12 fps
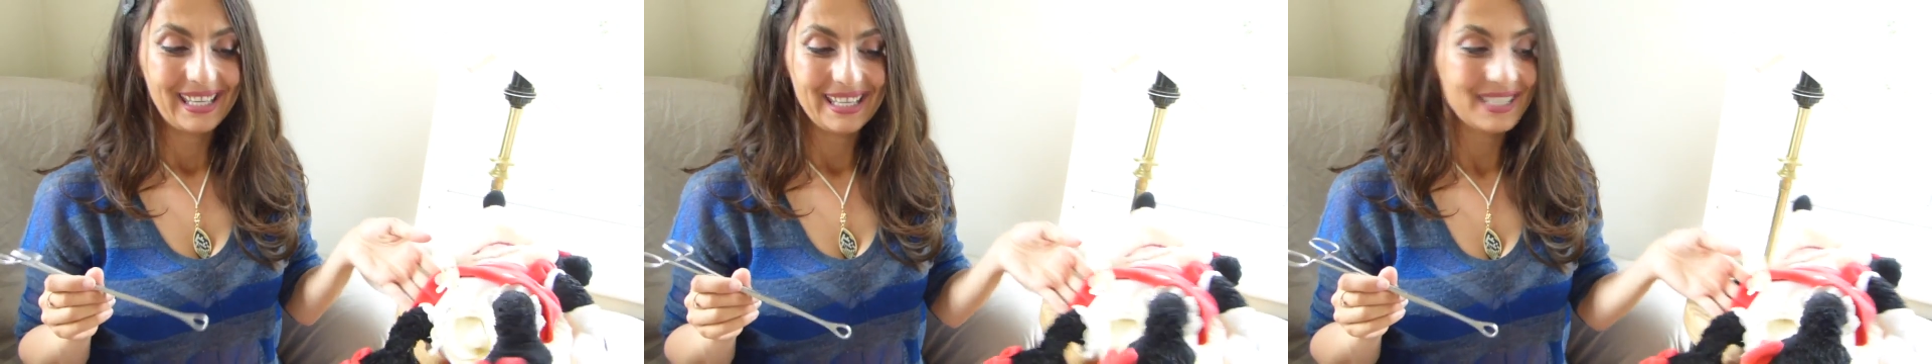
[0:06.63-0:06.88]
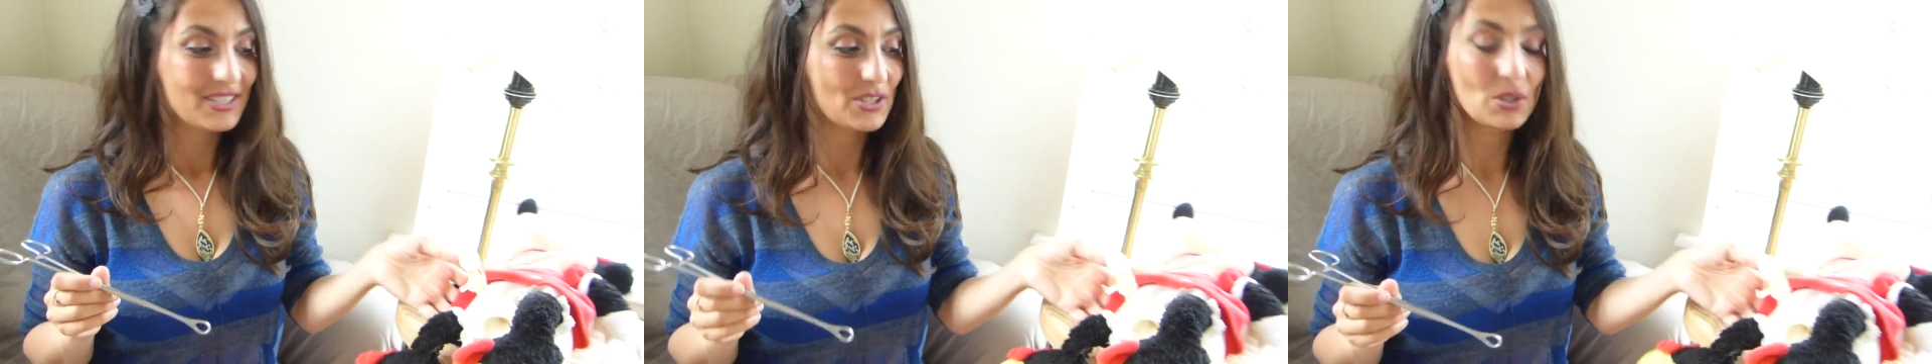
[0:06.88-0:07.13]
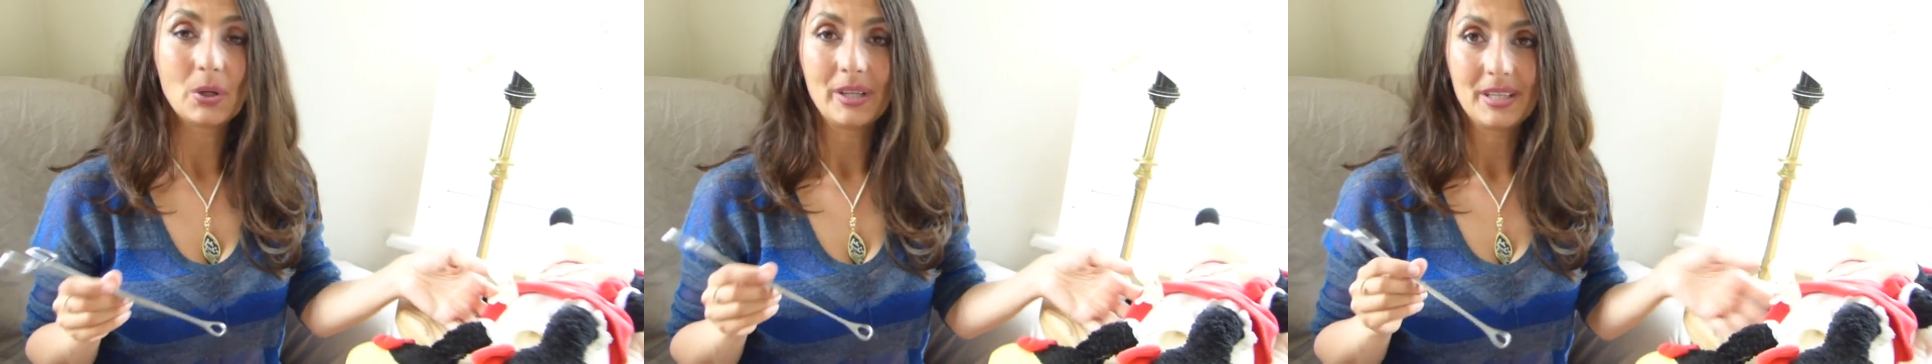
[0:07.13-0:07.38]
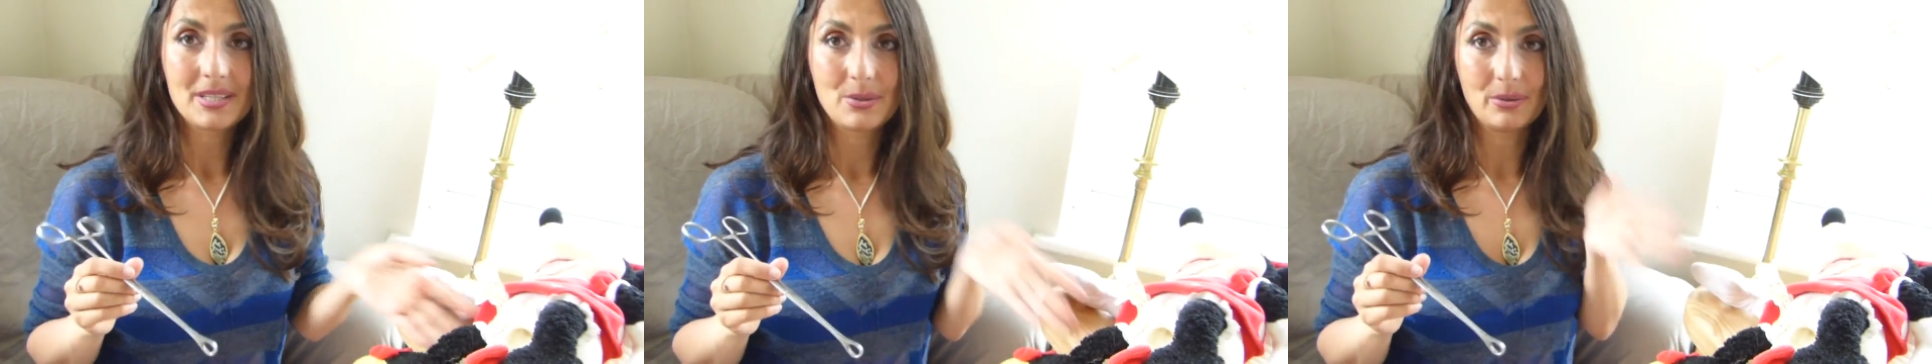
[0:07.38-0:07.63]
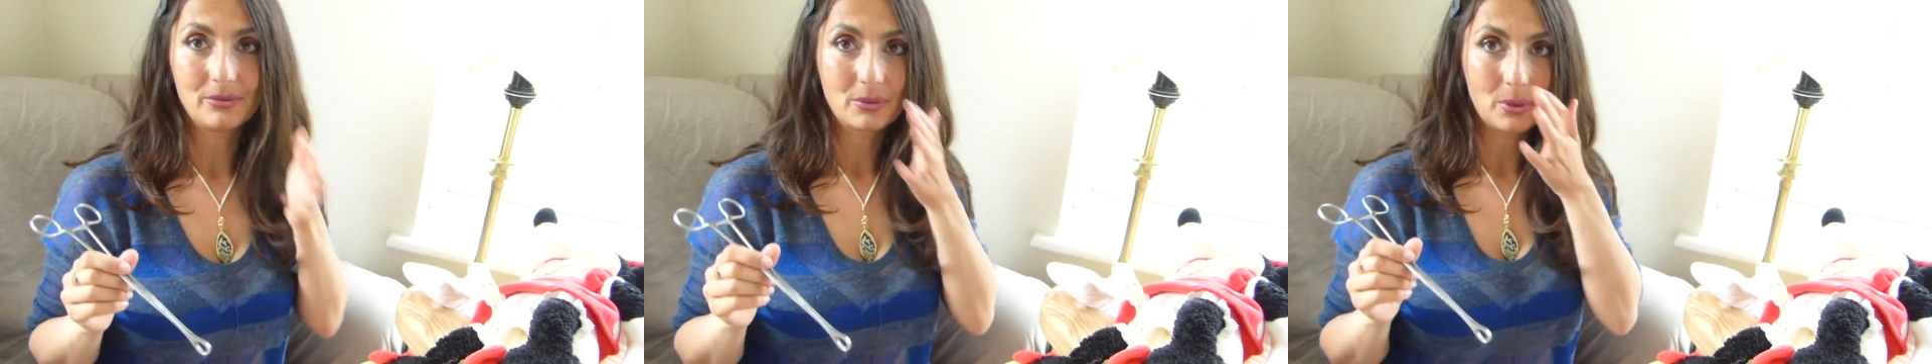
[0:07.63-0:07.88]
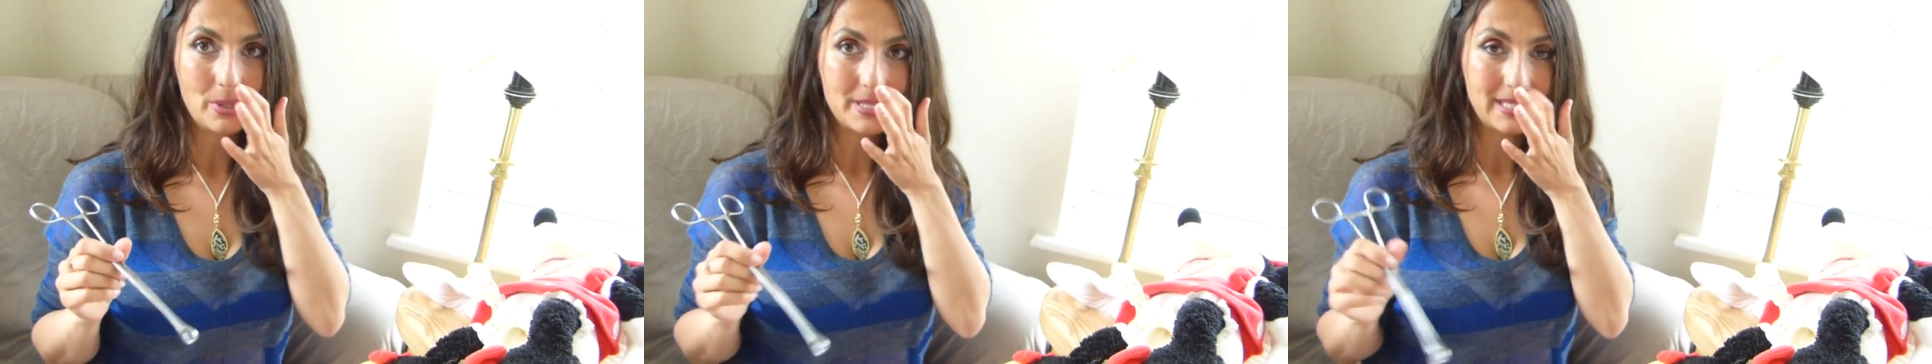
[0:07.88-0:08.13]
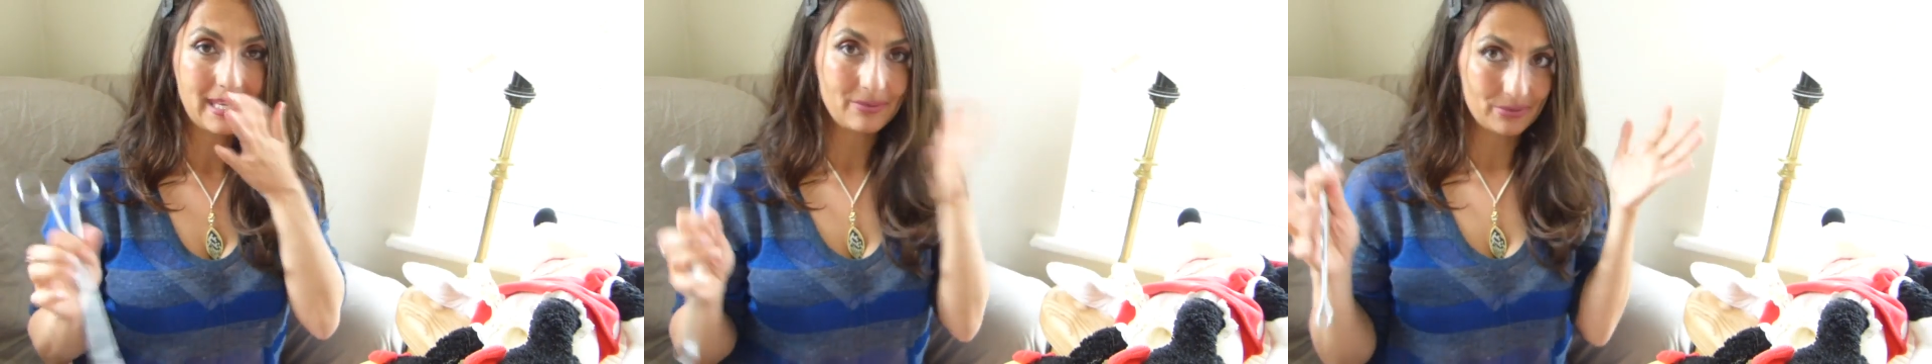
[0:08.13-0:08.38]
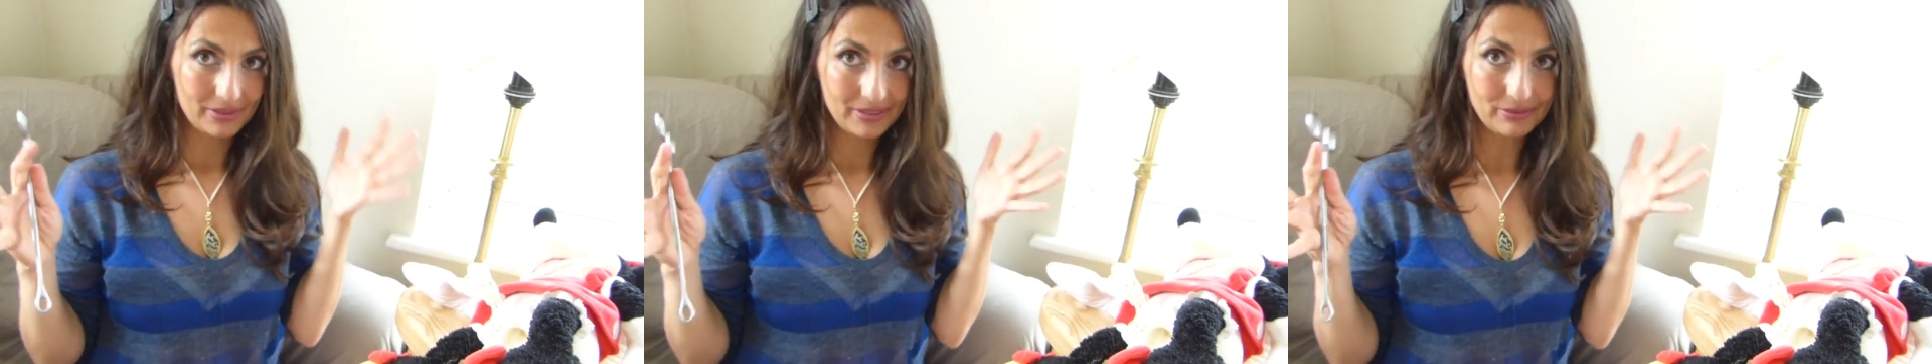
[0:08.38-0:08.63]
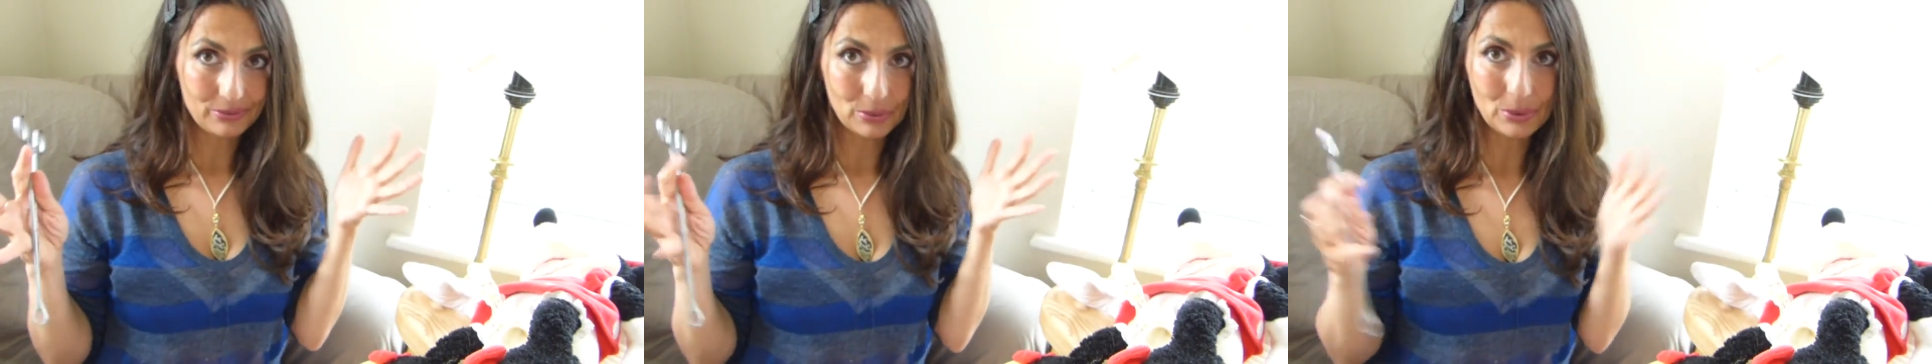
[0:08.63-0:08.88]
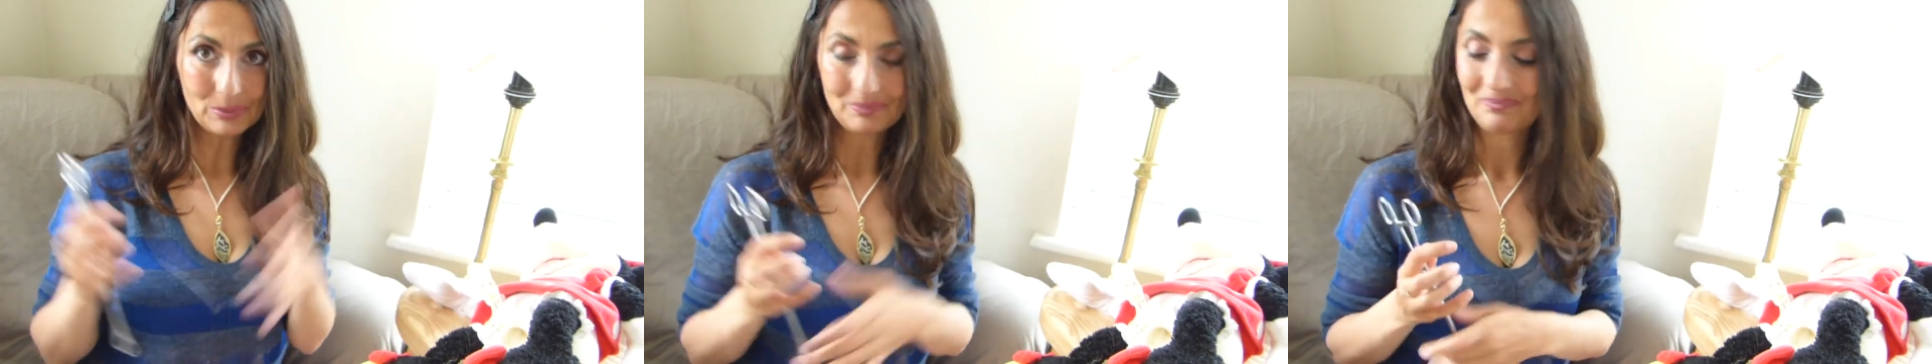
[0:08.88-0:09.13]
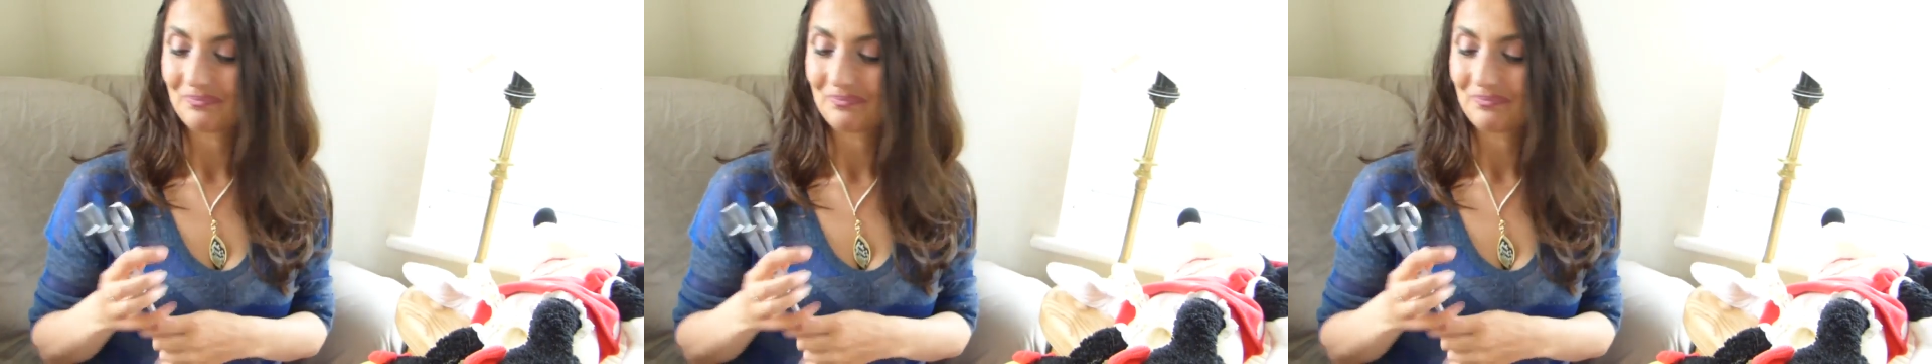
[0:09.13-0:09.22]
it is going to, of course, get really full.